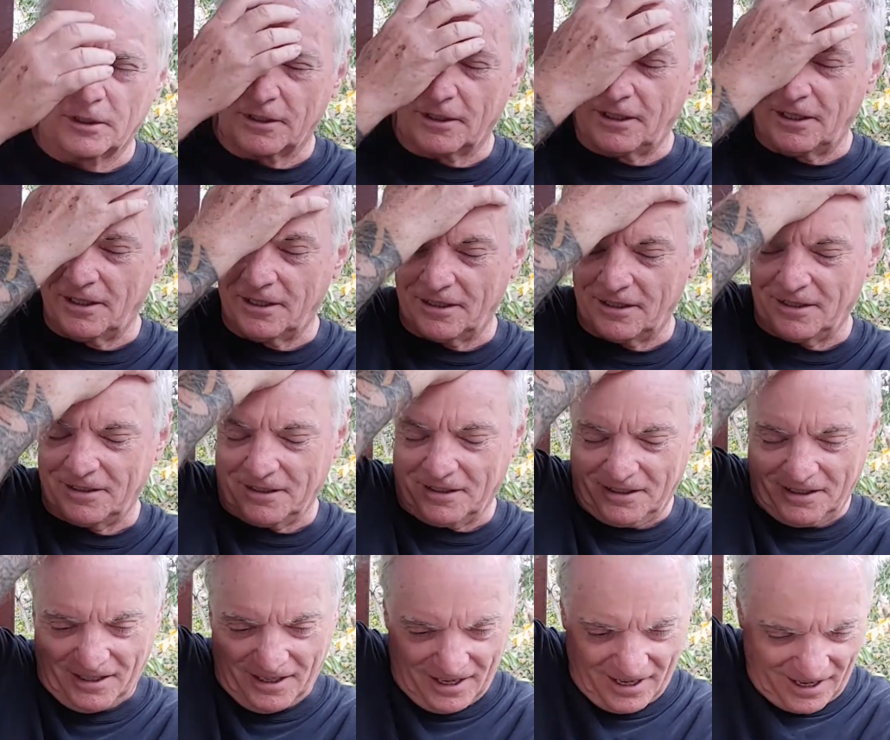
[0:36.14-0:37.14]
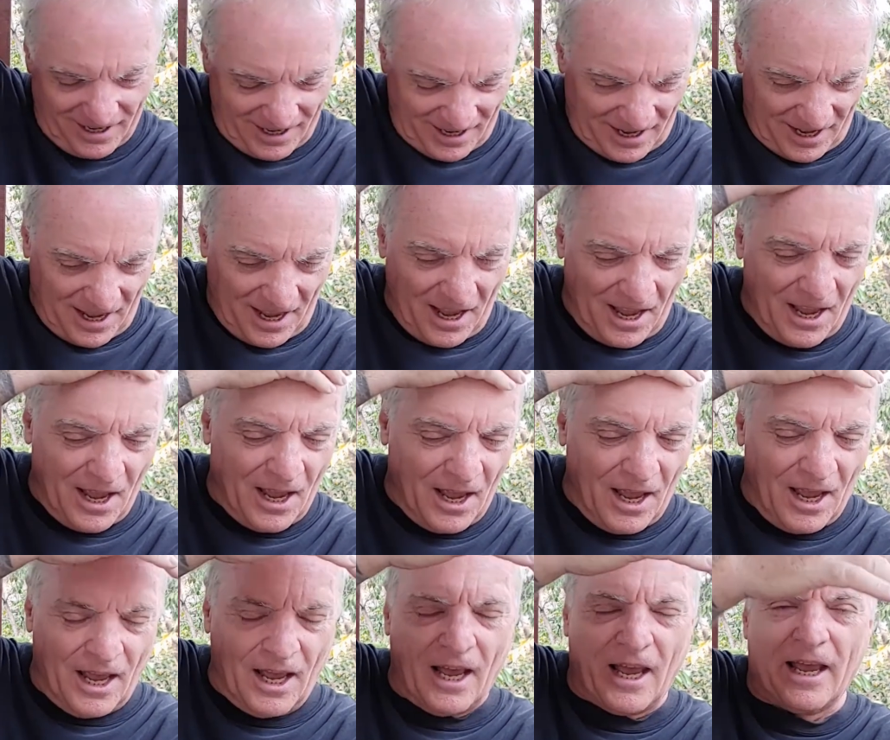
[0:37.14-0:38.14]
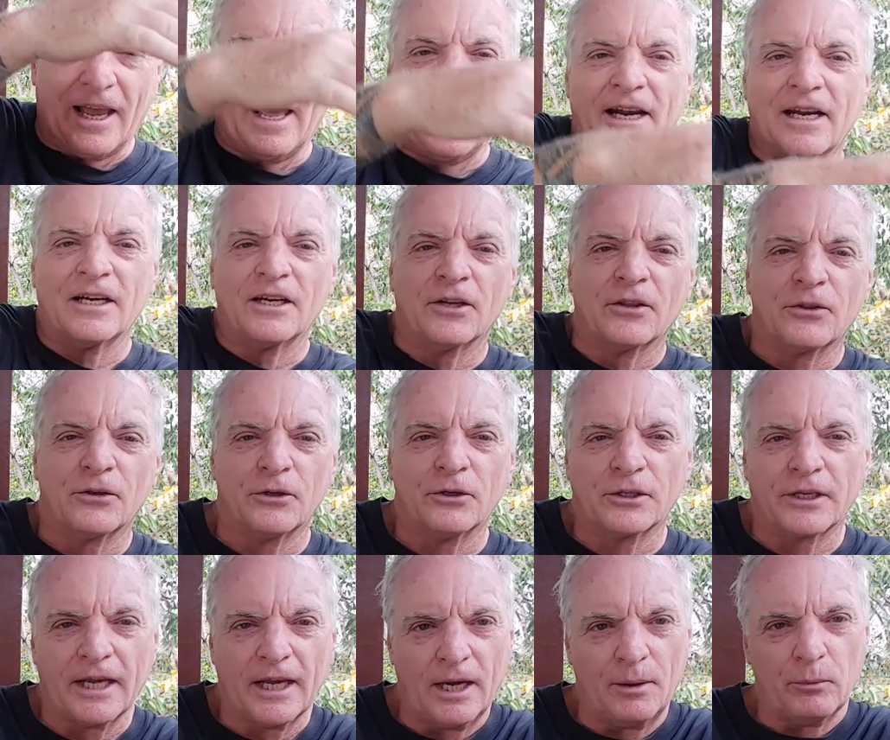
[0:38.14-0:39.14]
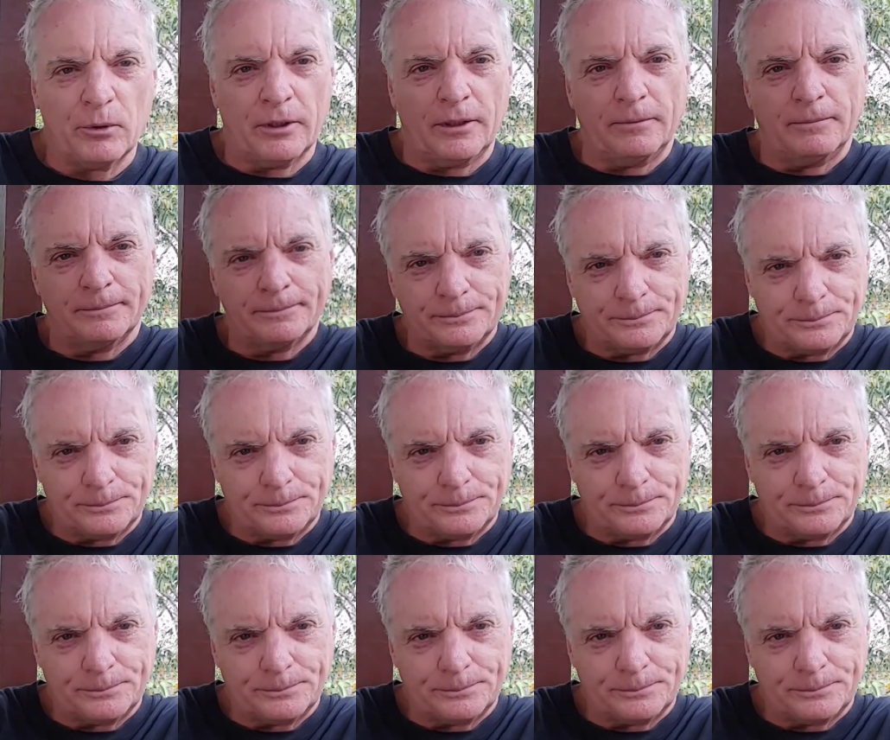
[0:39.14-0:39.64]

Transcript: I added a third camera,